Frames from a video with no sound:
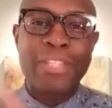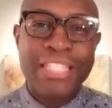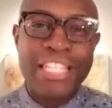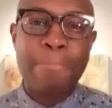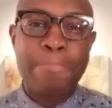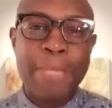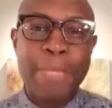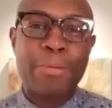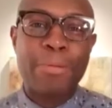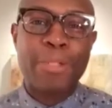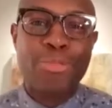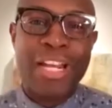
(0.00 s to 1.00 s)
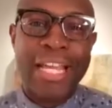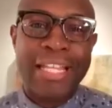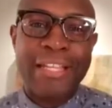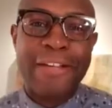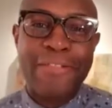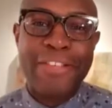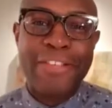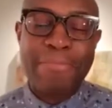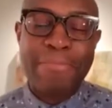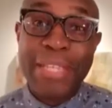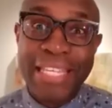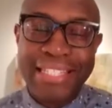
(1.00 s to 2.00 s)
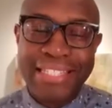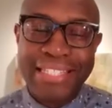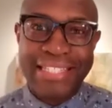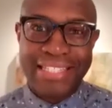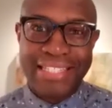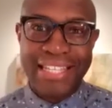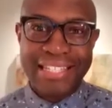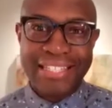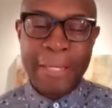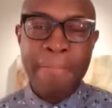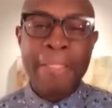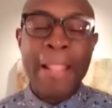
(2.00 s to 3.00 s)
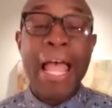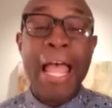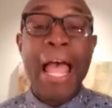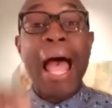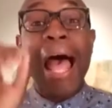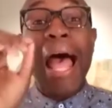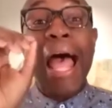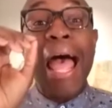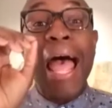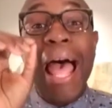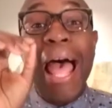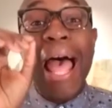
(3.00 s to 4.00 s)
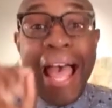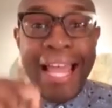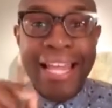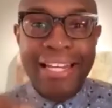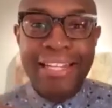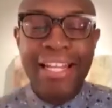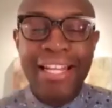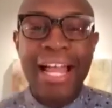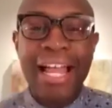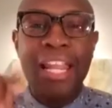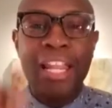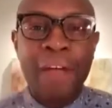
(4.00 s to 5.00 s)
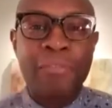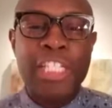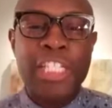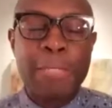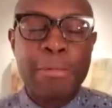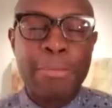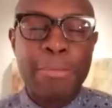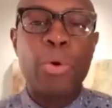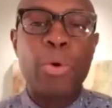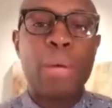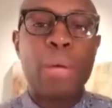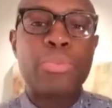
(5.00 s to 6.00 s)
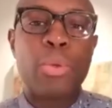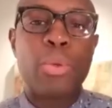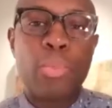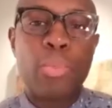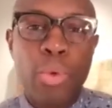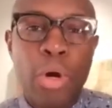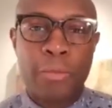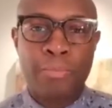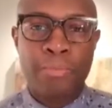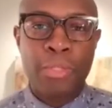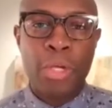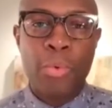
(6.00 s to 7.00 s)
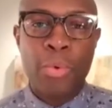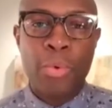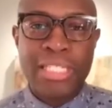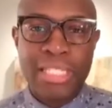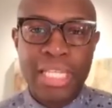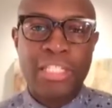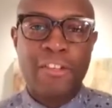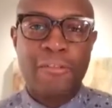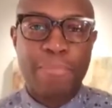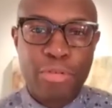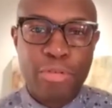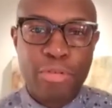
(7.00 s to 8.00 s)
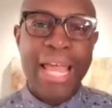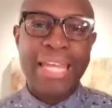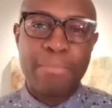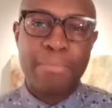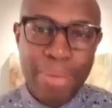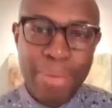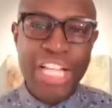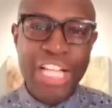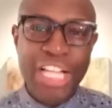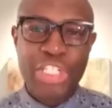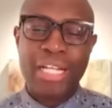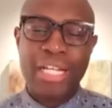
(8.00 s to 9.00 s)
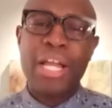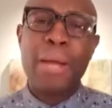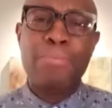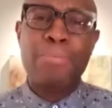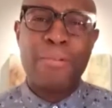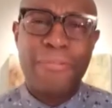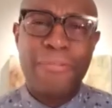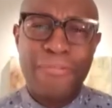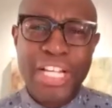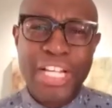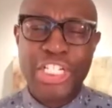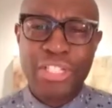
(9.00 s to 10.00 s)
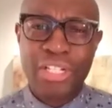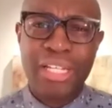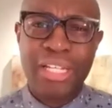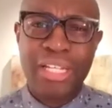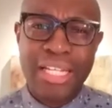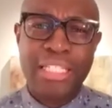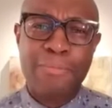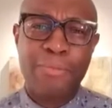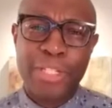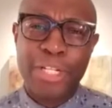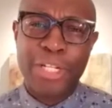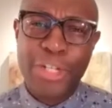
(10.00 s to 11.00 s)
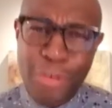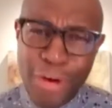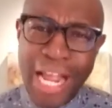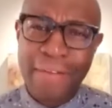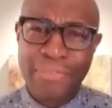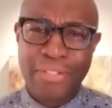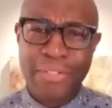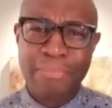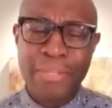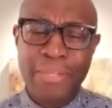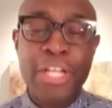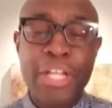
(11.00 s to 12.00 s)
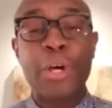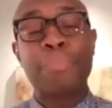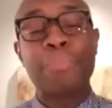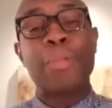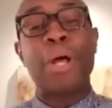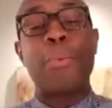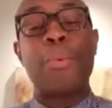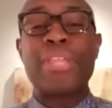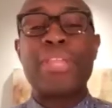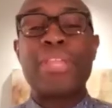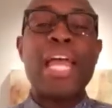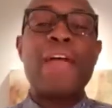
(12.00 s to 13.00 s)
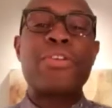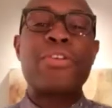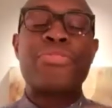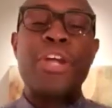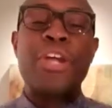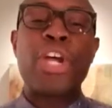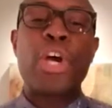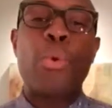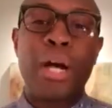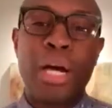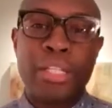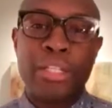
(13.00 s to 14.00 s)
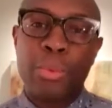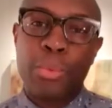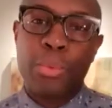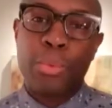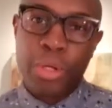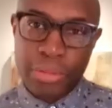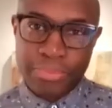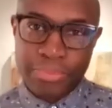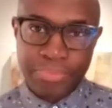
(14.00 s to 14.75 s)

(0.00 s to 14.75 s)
to see people treated like they're VIPs. You see? And I love to see people who come to work with a sense of pride and passion and professionalism for their craft. So, with everything going on in the world,